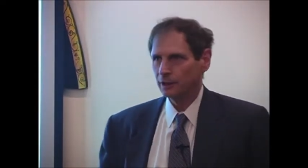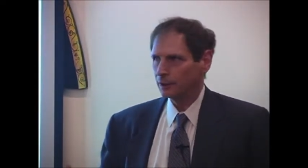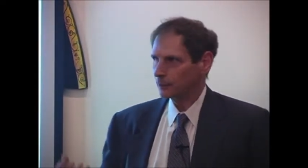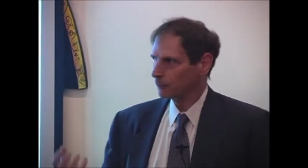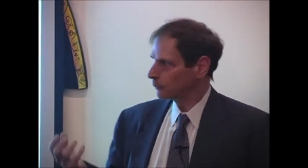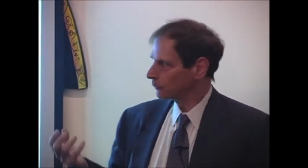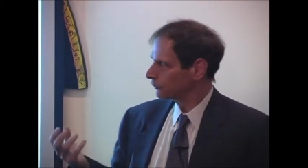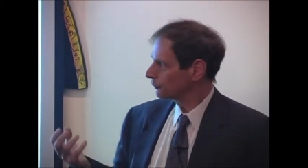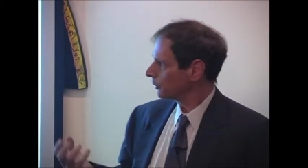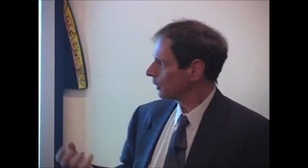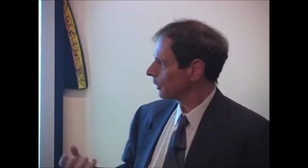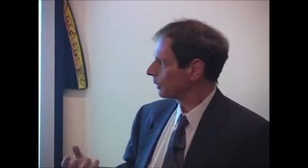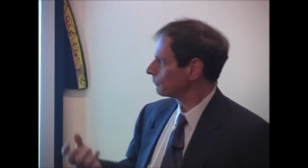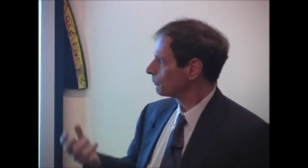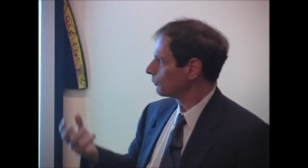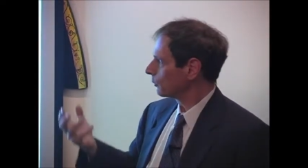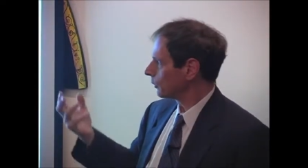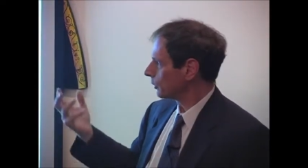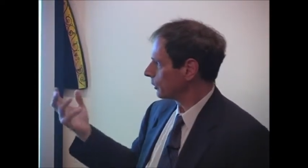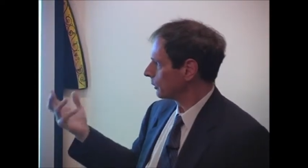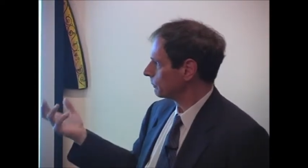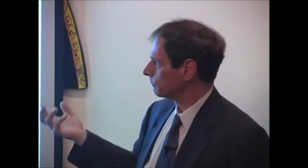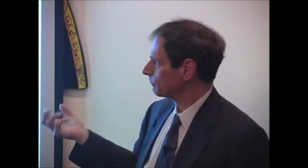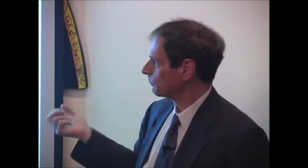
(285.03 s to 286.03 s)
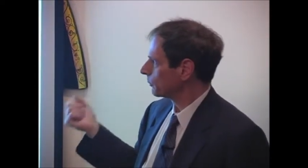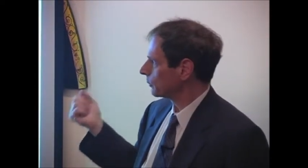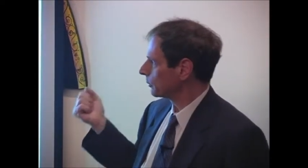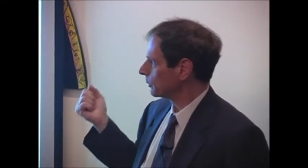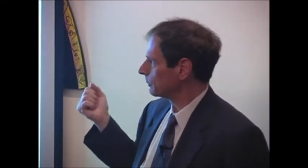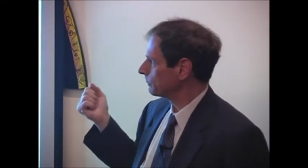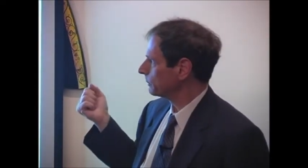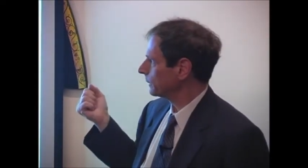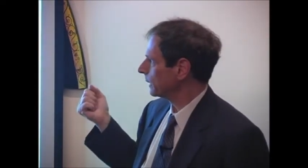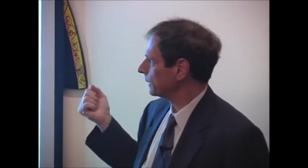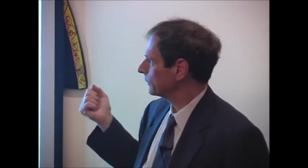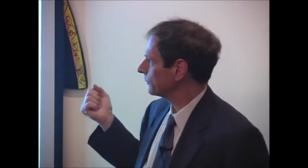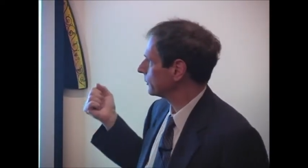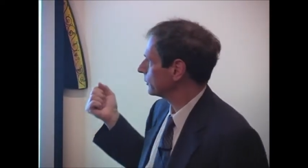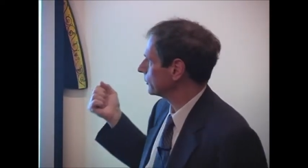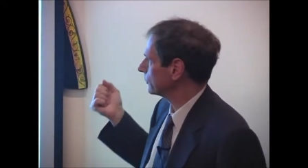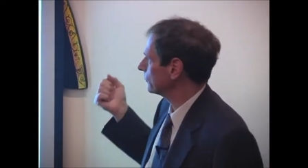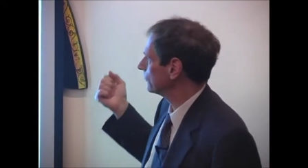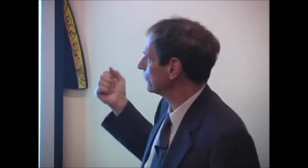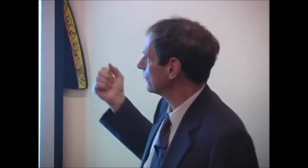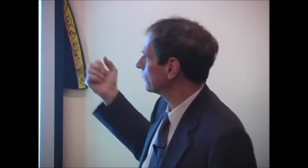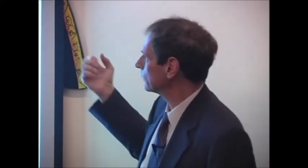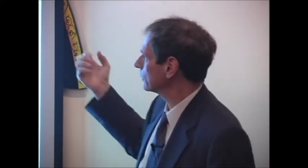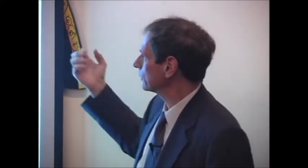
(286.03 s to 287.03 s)
We'll talk more and more about this.
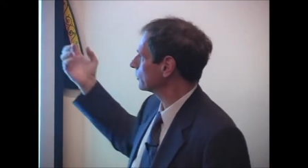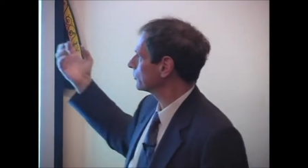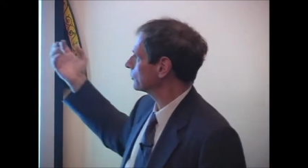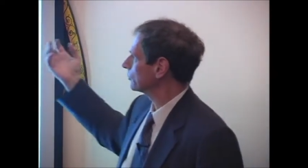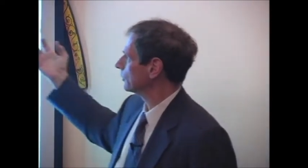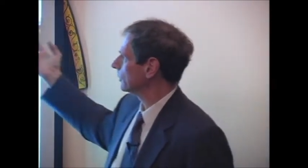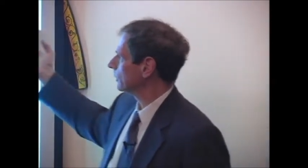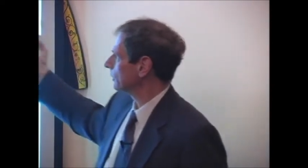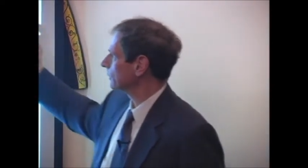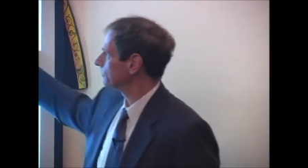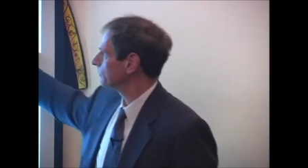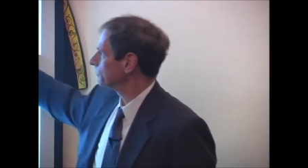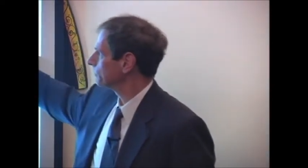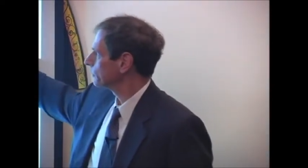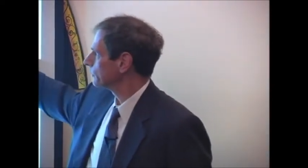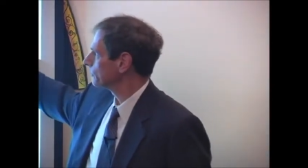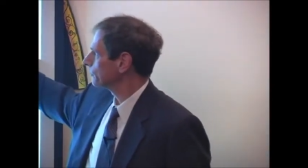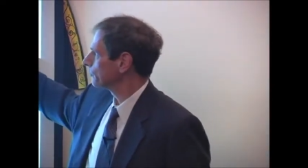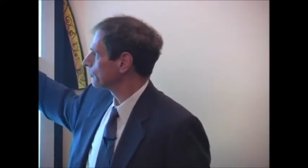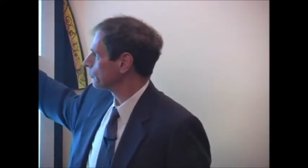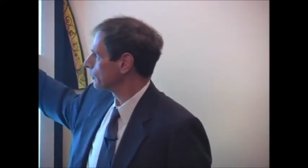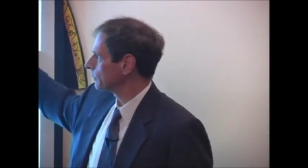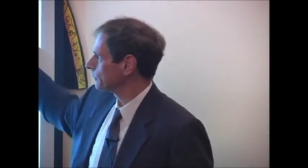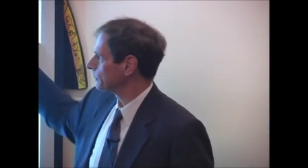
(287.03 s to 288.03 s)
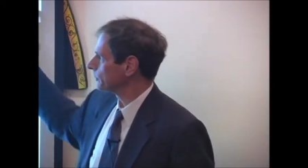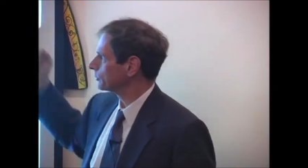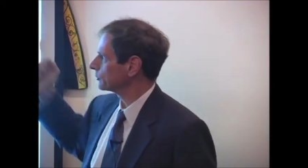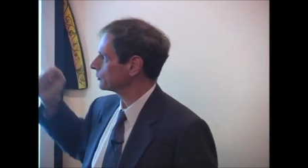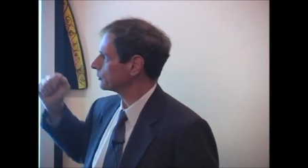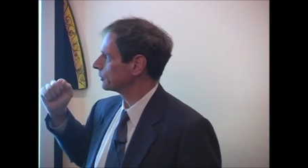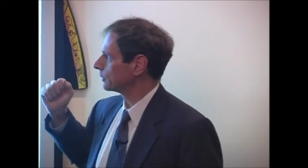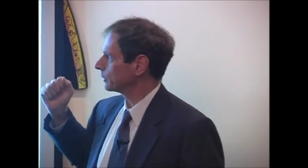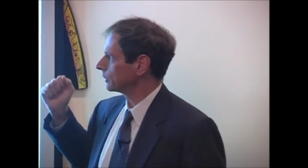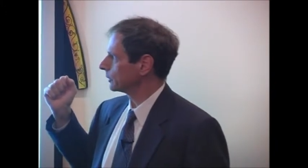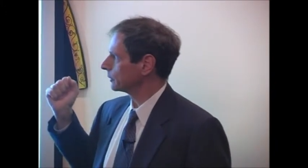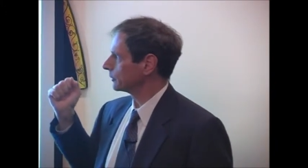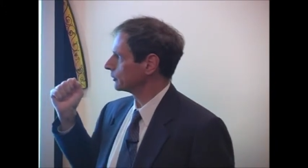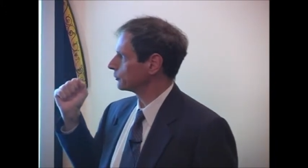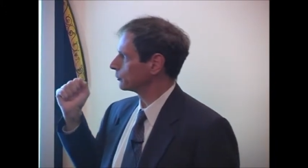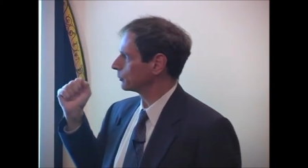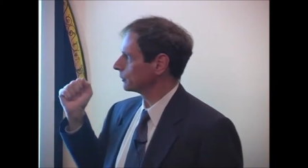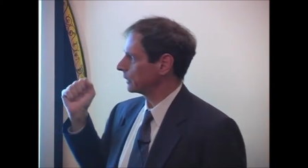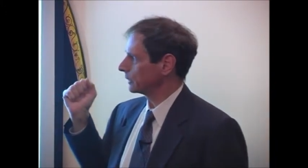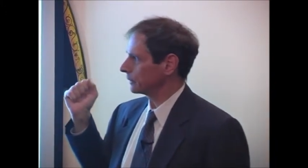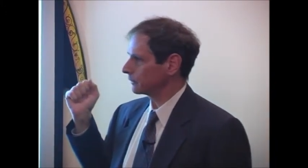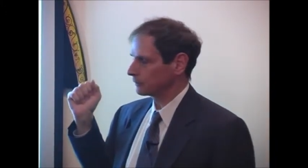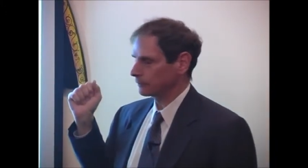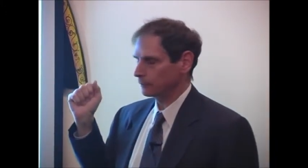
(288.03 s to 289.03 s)
Focus on performance targets,
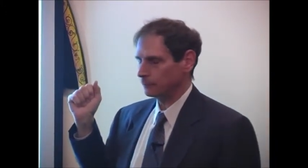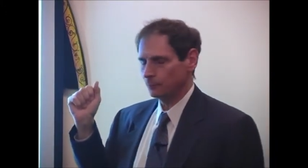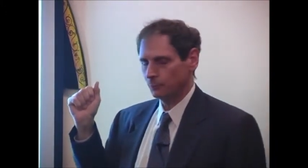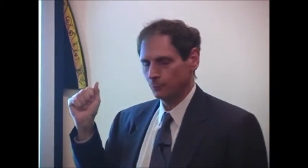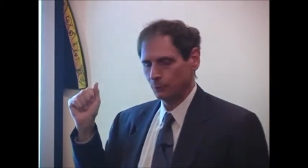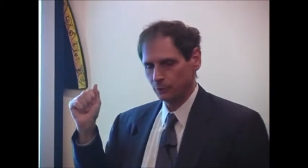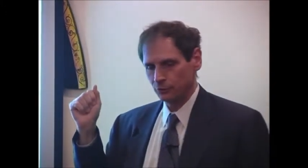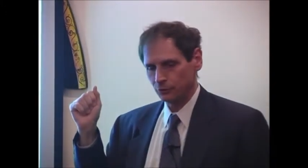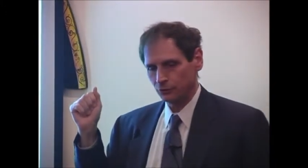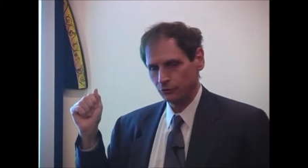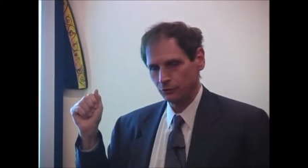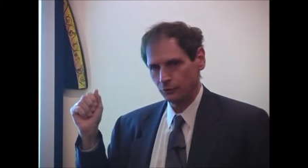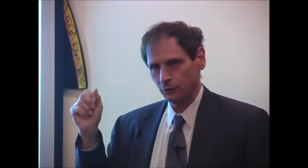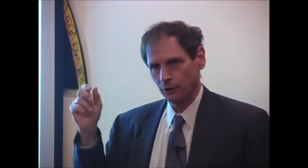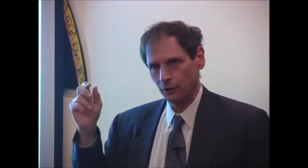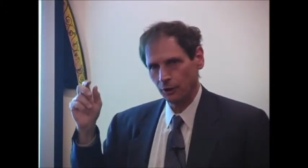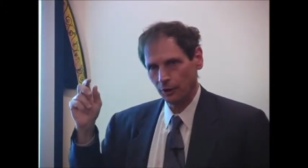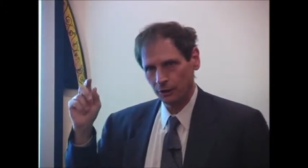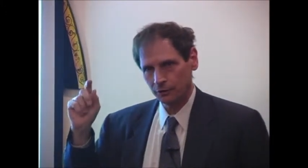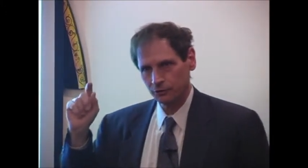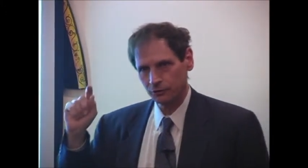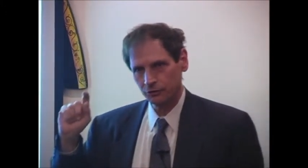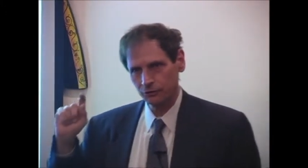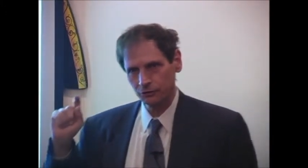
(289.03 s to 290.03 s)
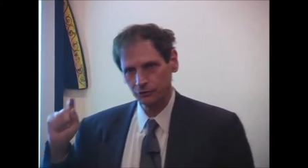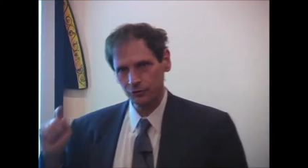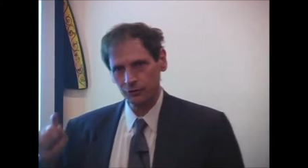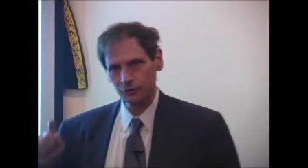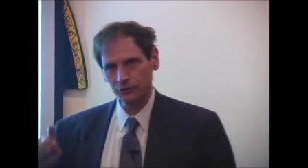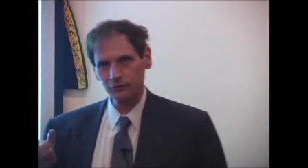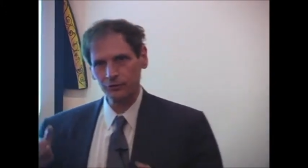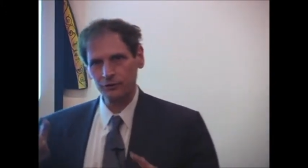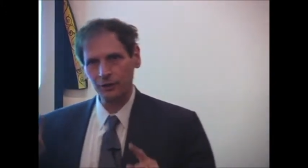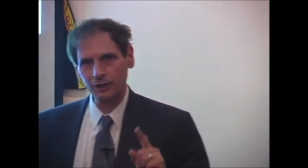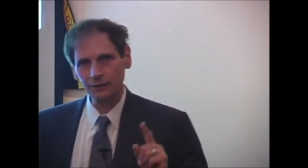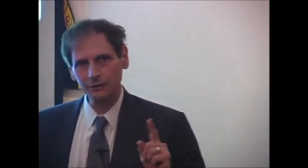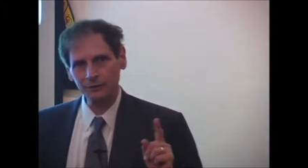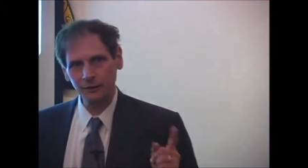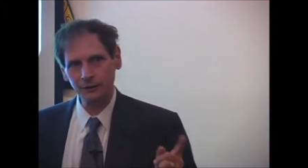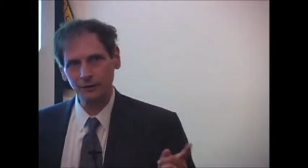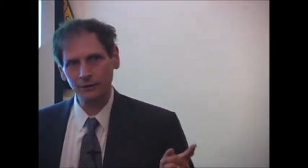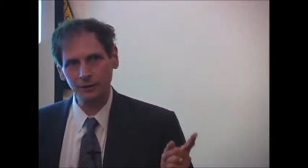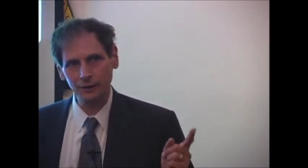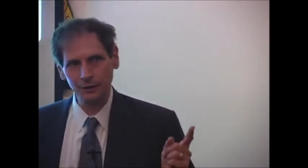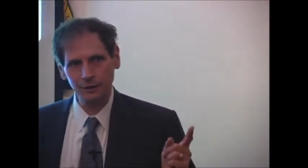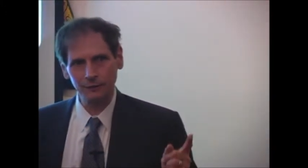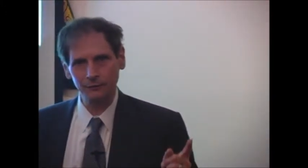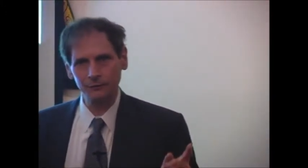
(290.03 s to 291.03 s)
and, which causes us not to
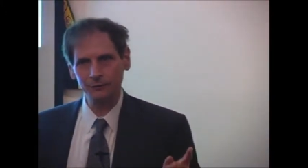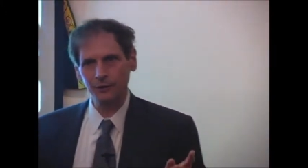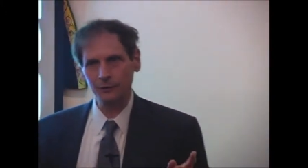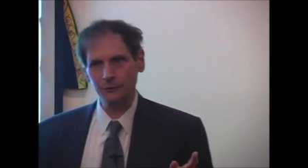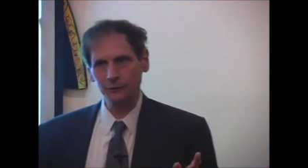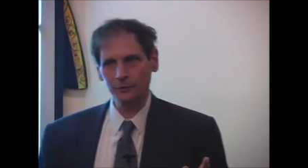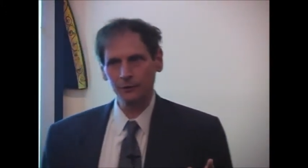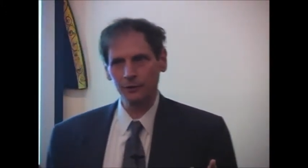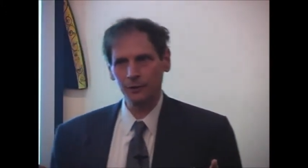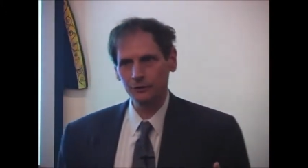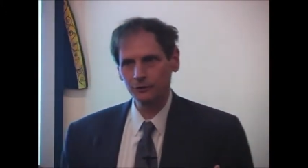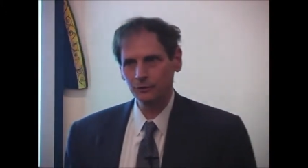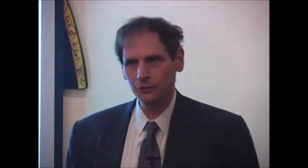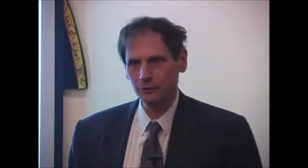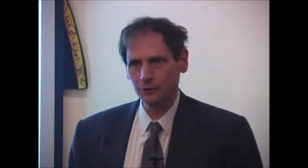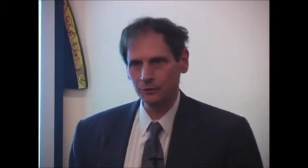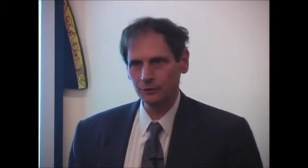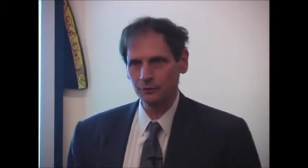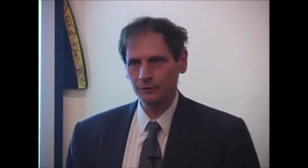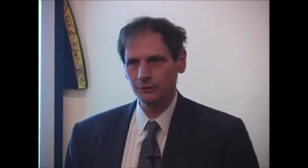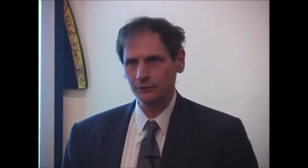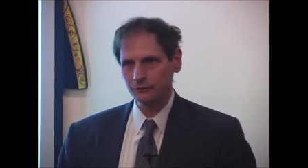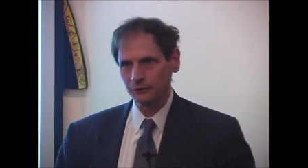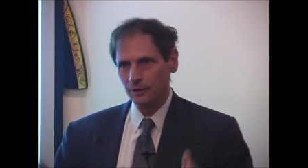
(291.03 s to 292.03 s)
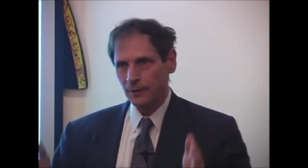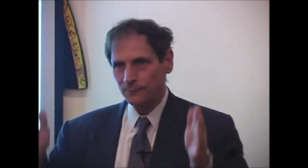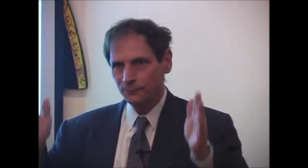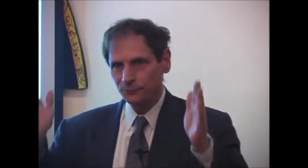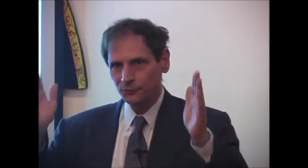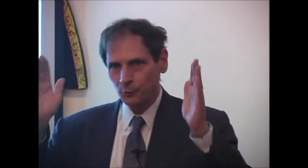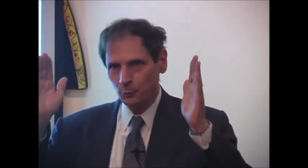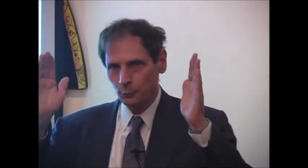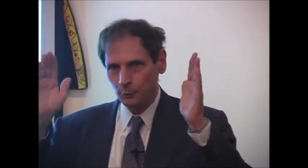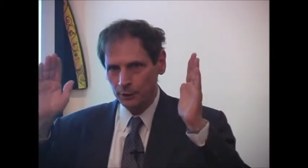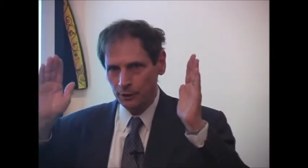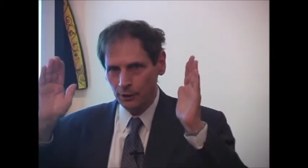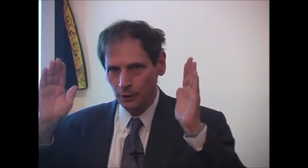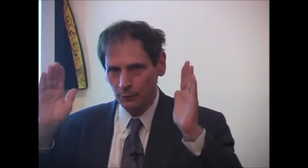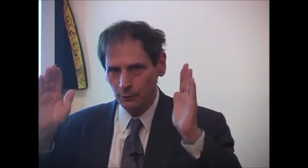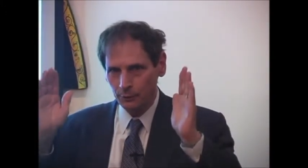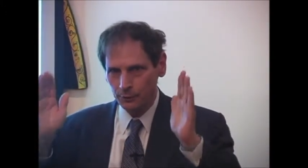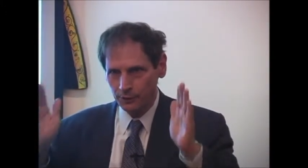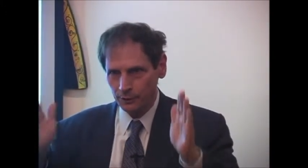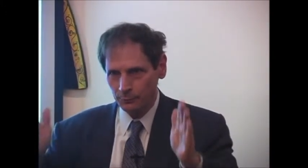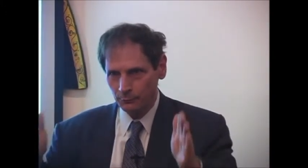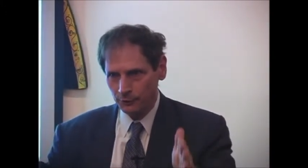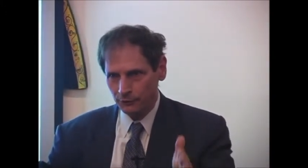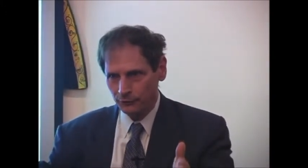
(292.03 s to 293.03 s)
think of different alternatives. We go
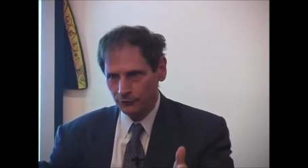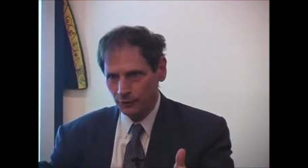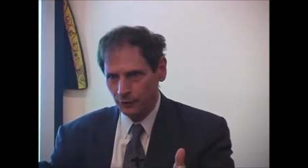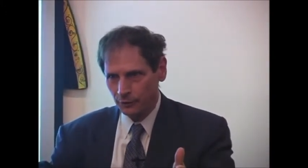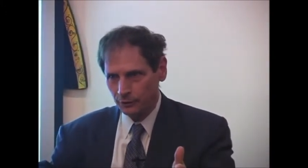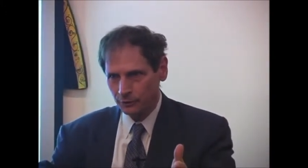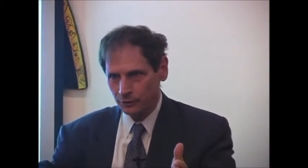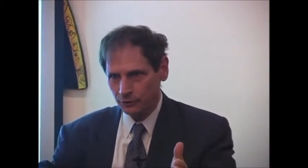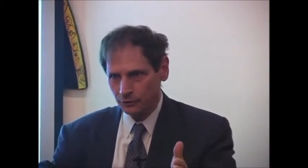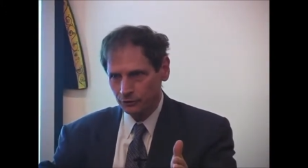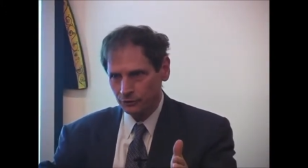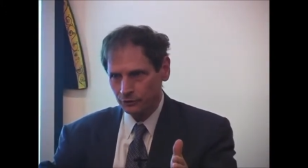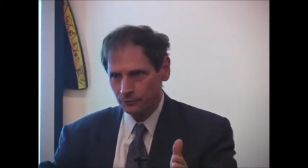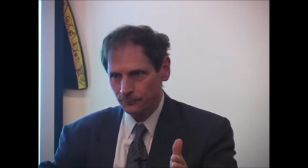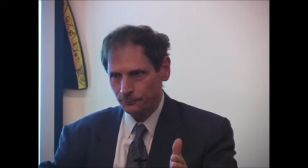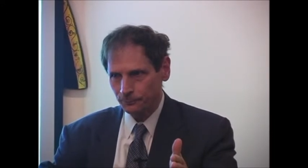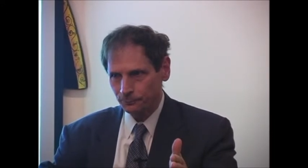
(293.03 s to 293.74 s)
in and we focus.